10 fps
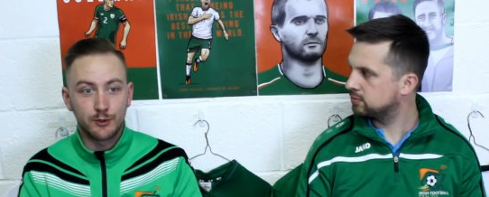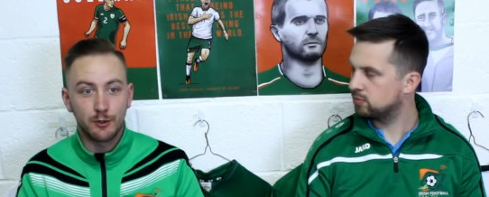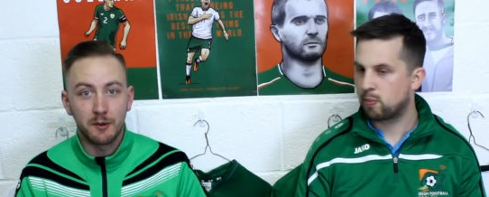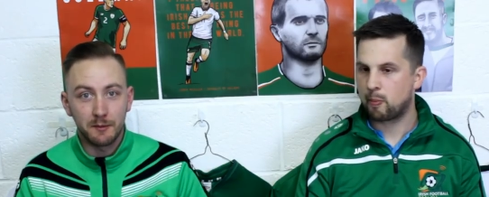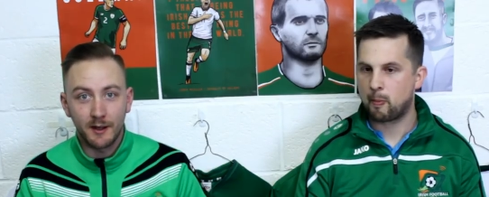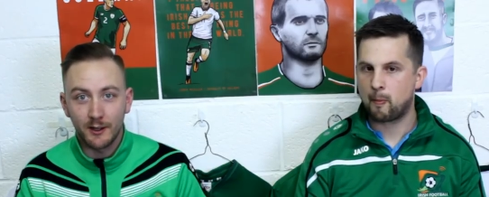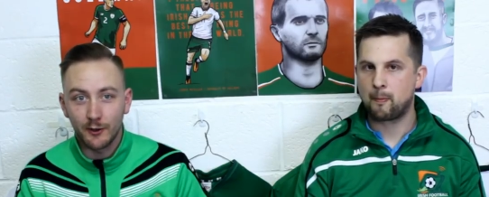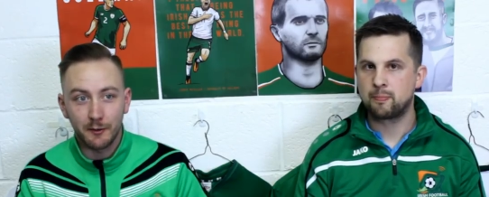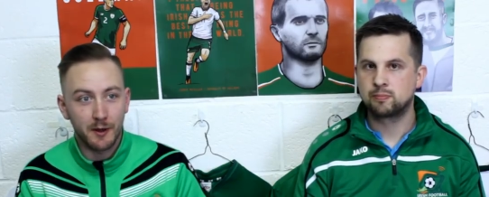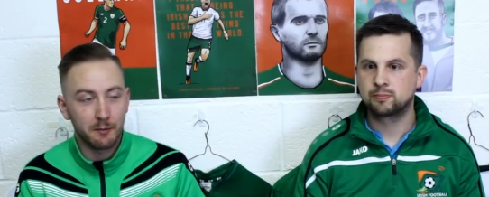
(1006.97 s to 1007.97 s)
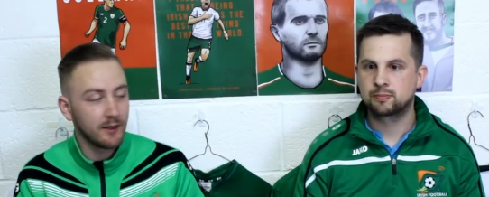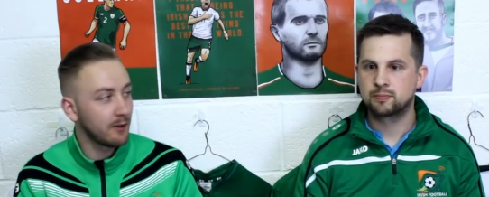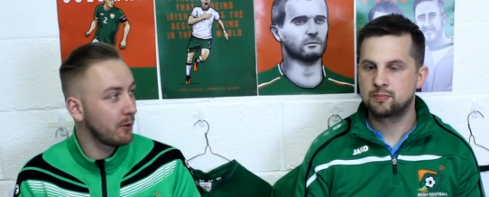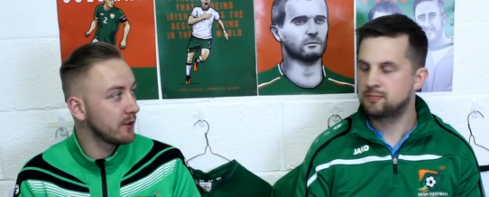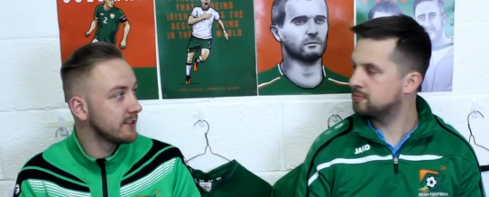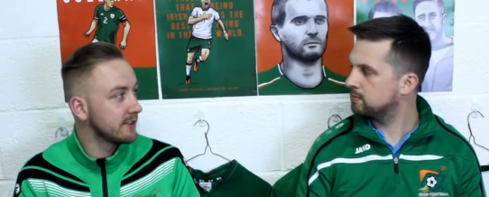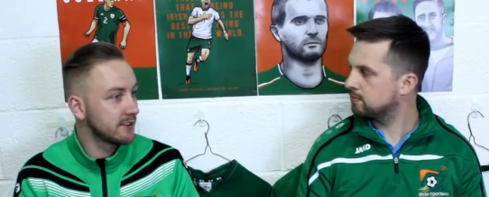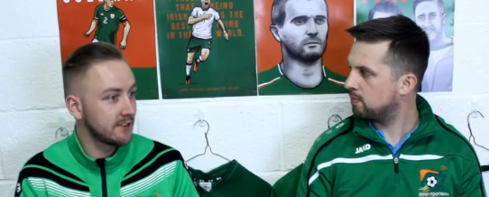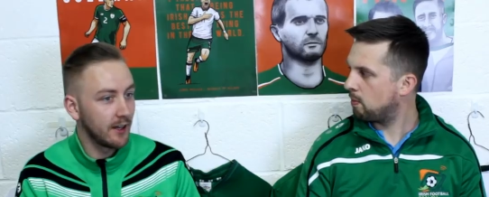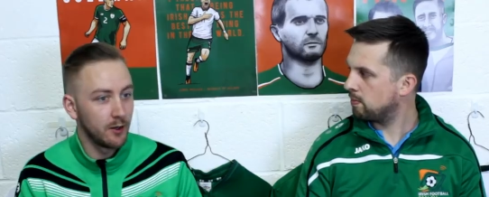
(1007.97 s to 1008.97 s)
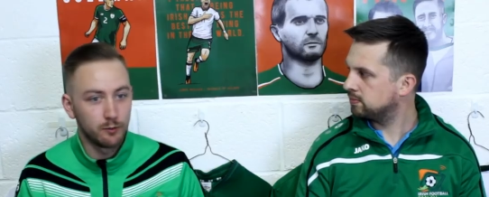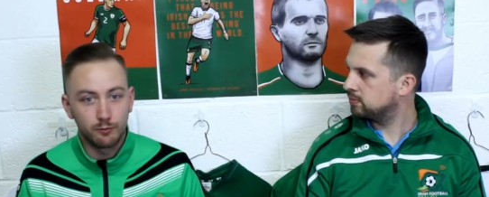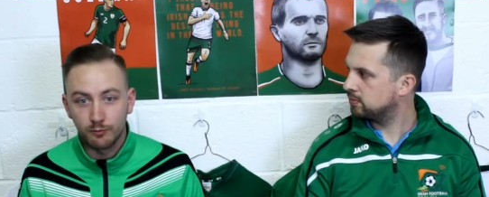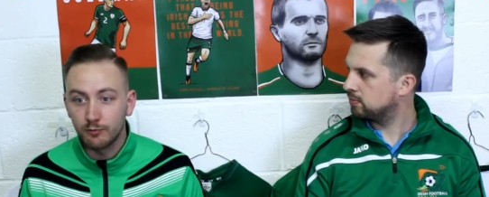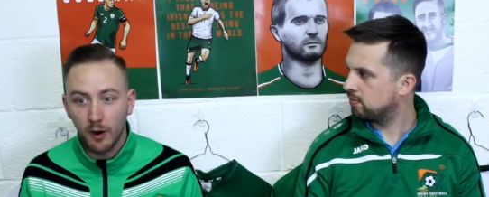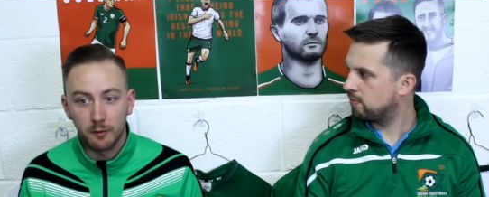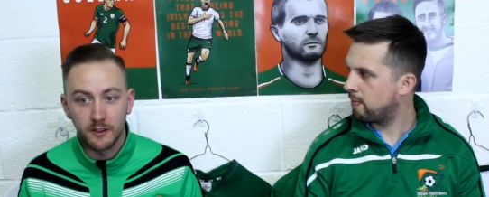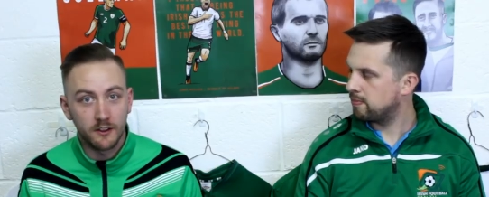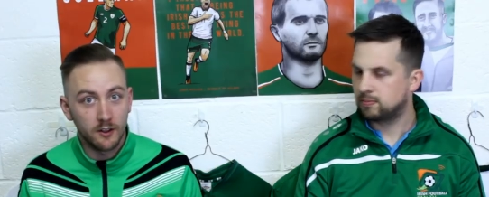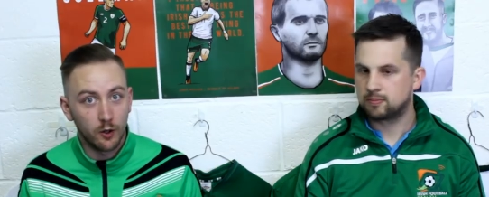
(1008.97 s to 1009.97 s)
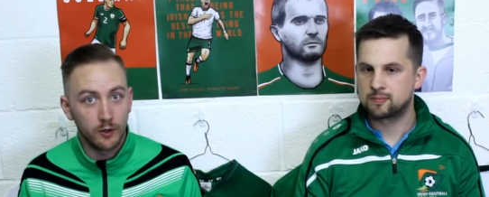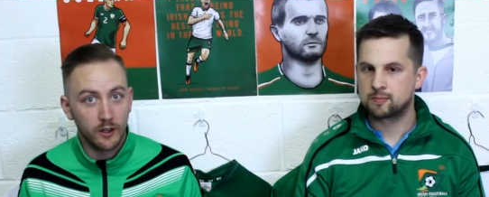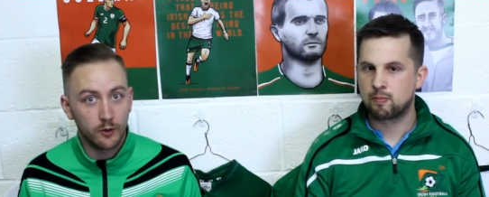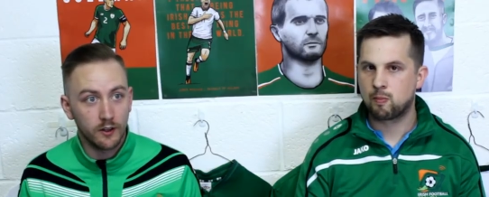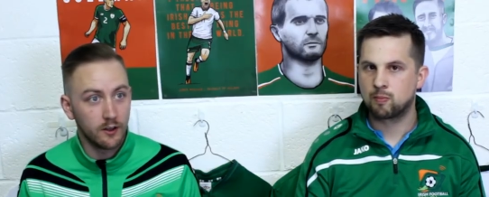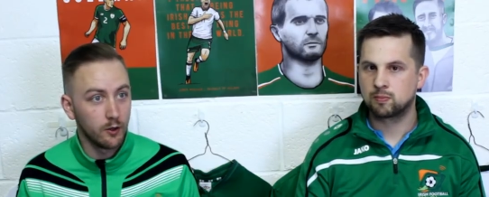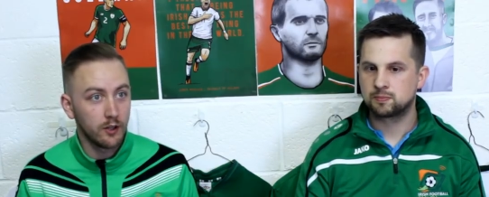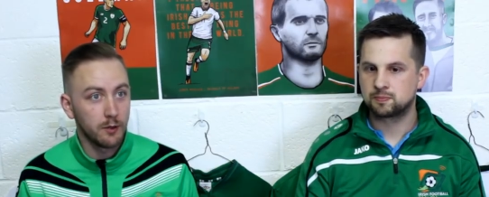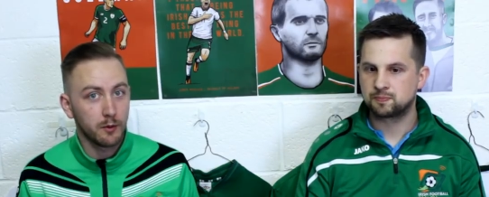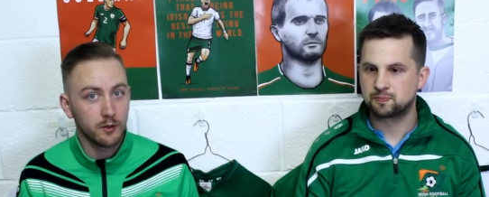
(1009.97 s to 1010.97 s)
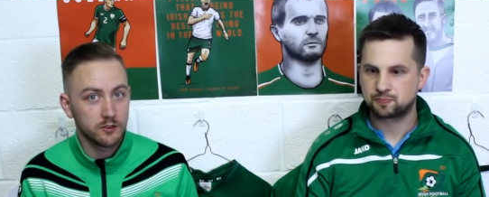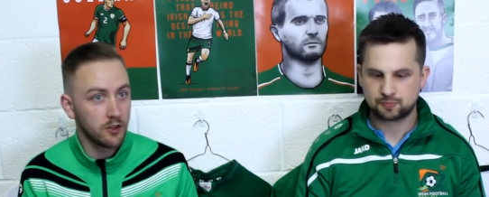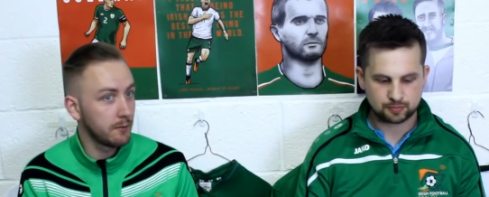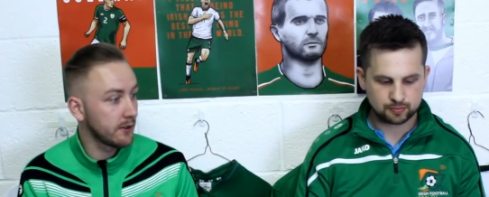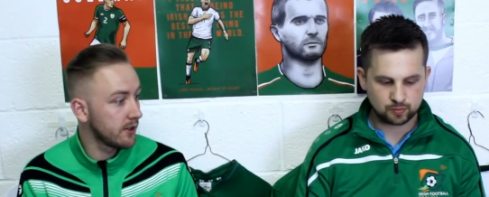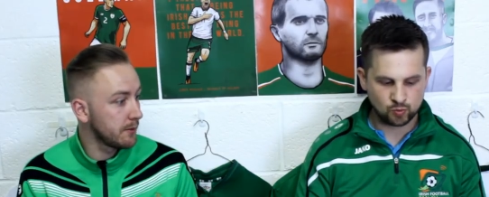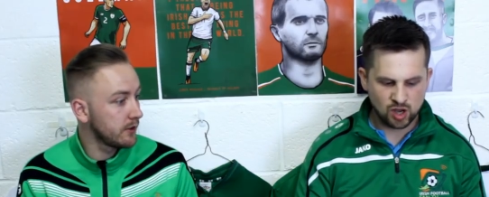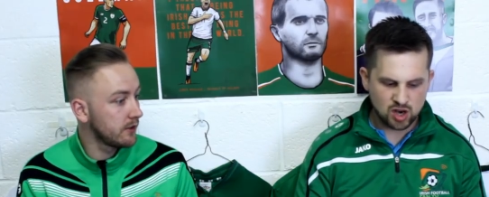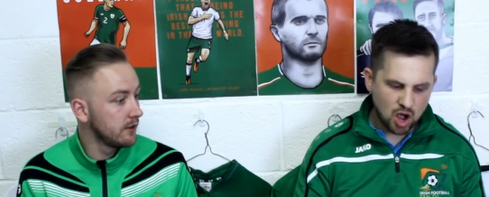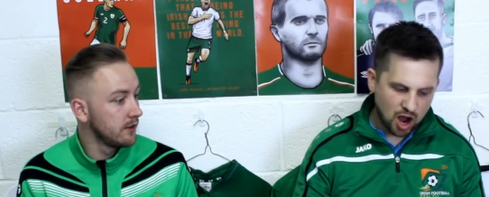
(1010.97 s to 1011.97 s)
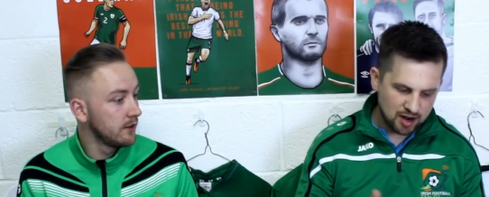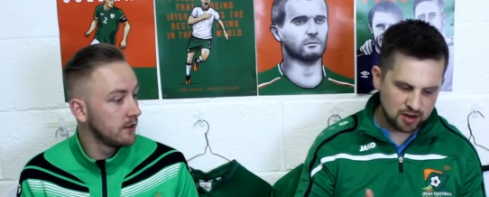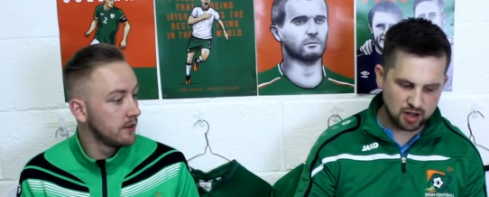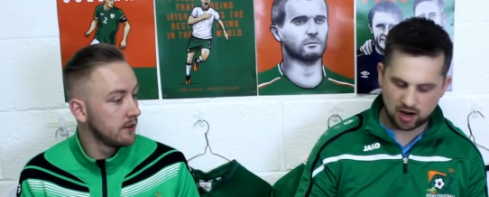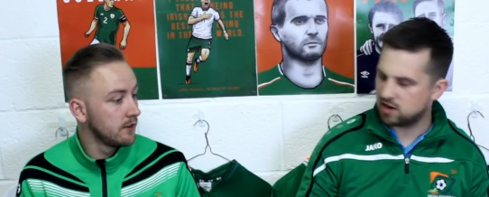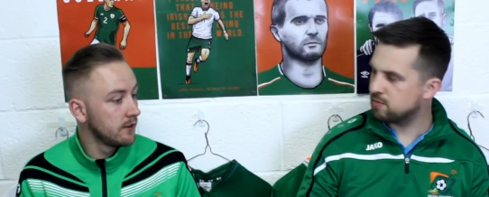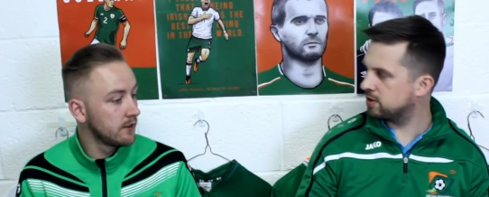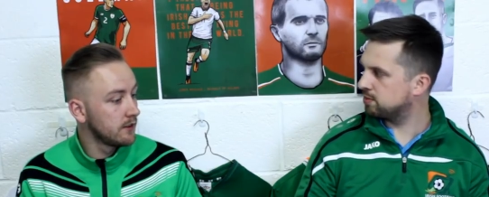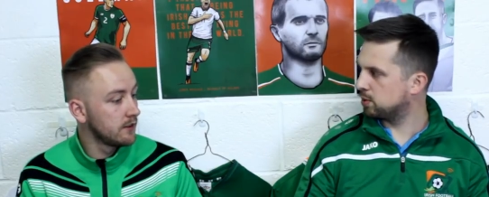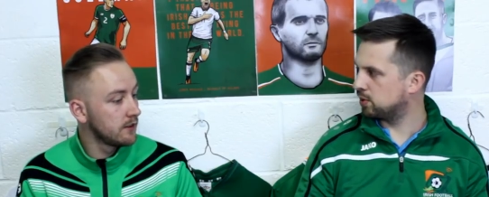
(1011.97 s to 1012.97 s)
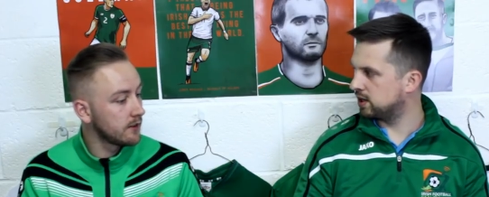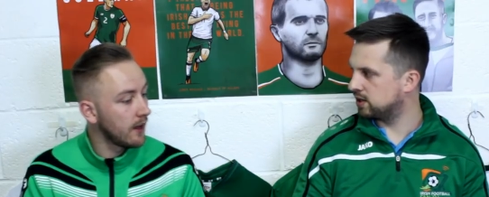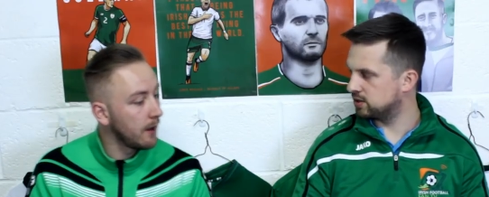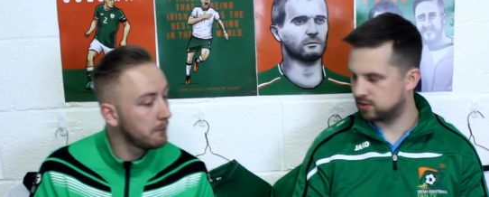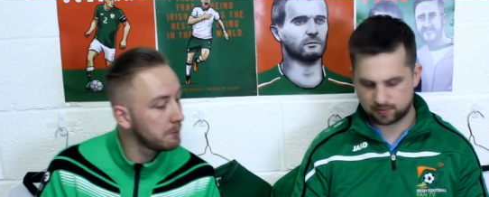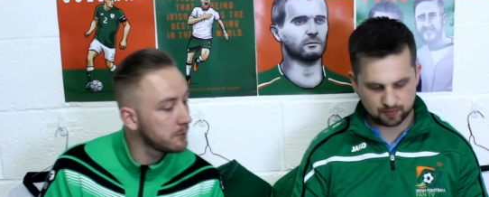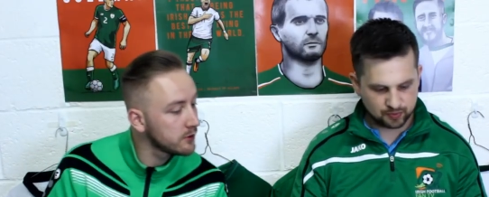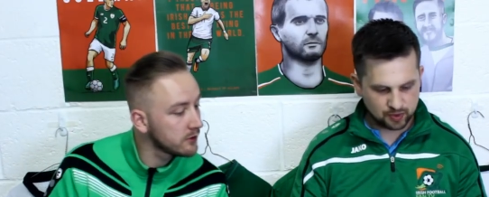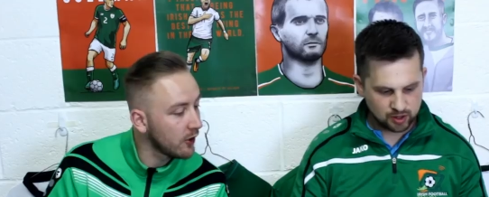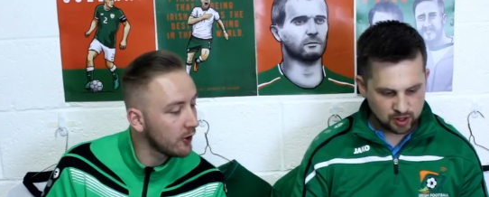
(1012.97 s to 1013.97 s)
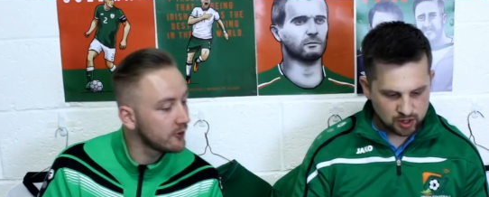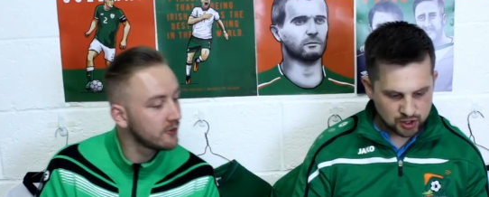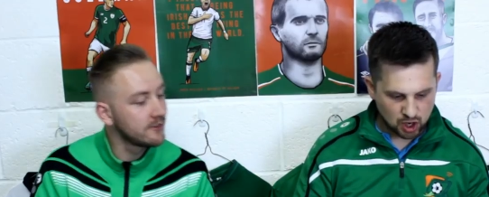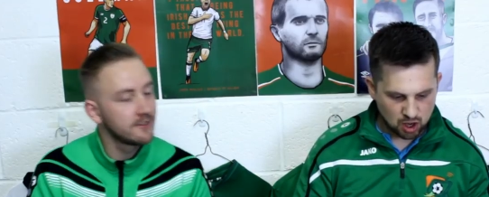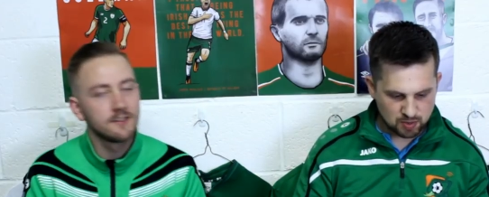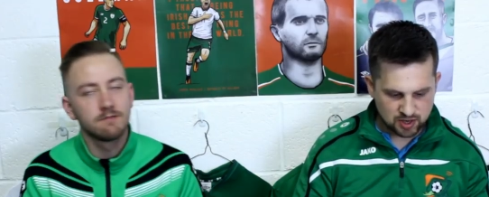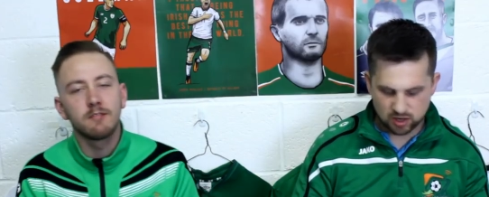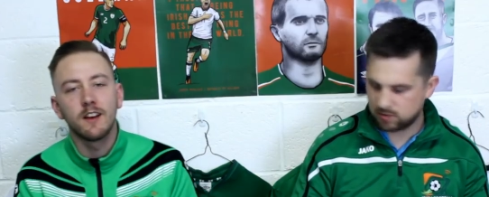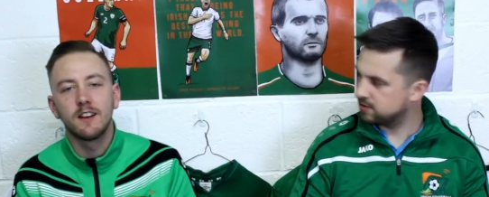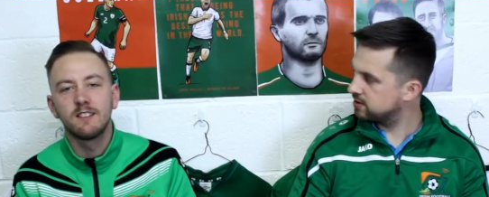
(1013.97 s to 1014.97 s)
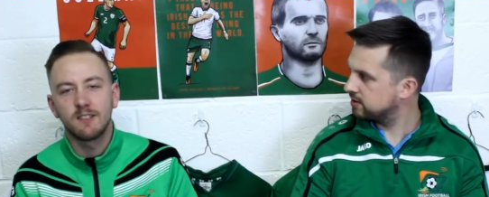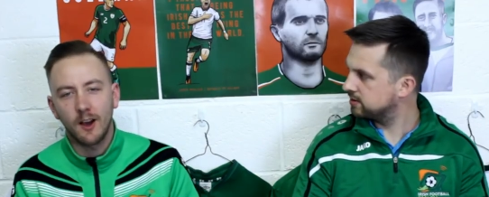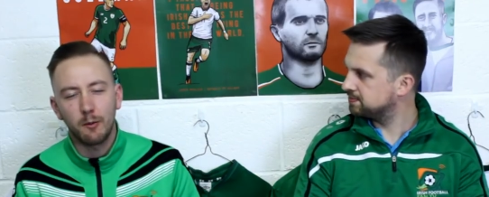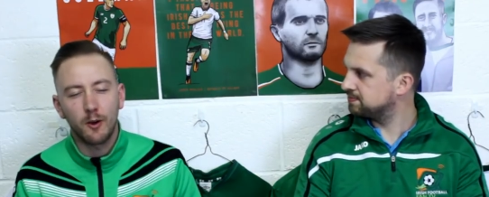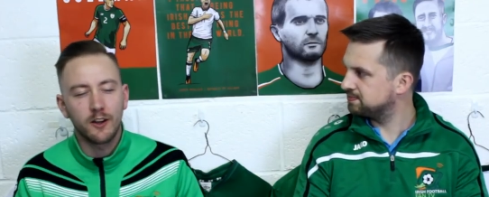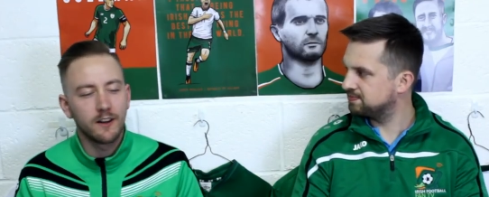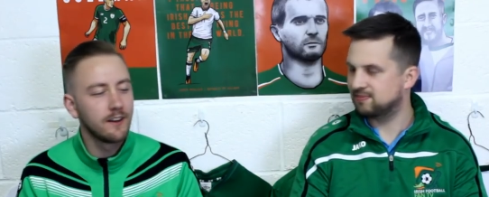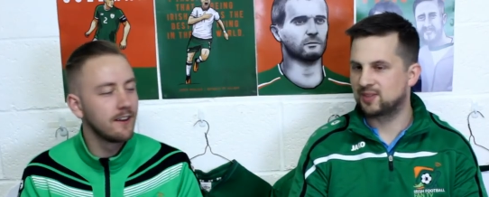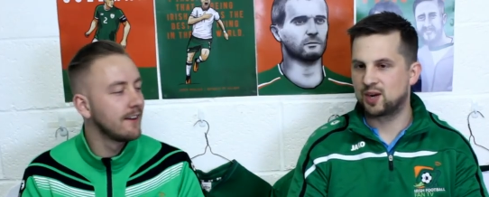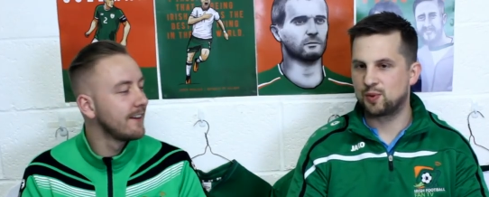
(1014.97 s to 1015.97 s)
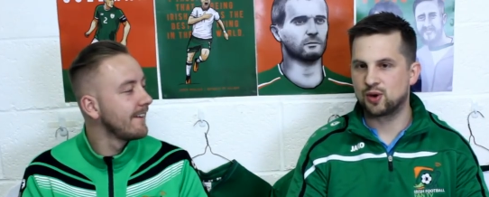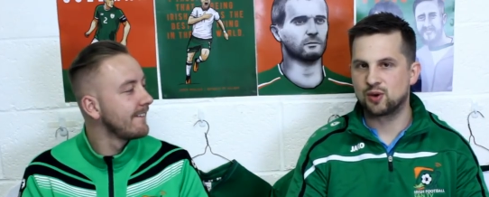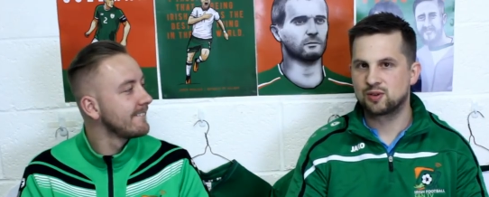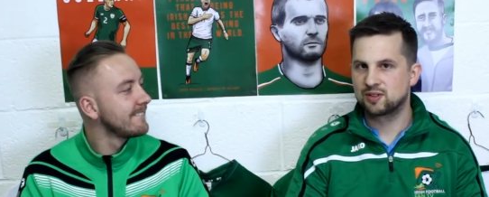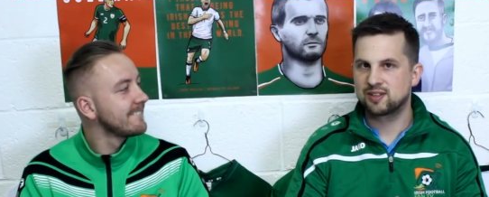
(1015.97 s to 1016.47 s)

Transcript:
Speaker 1: sure about many other people that are watching this now probably didn't know who that other goalkeeper was, Sean McDermott.
Speaker 2: No, I heard I heard about him a while.
Speaker 1: Sam?
Speaker 2: Sean?
Speaker 1: Sean McDermott.
Speaker 2: There we go.